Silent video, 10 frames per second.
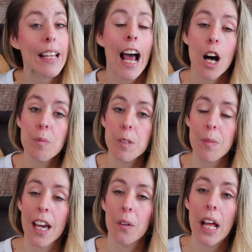It helps
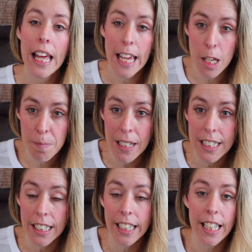me out
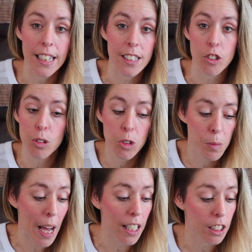immensely in this
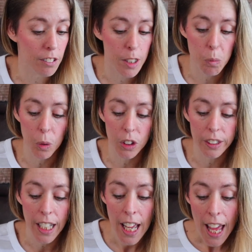YouTube algorithm world,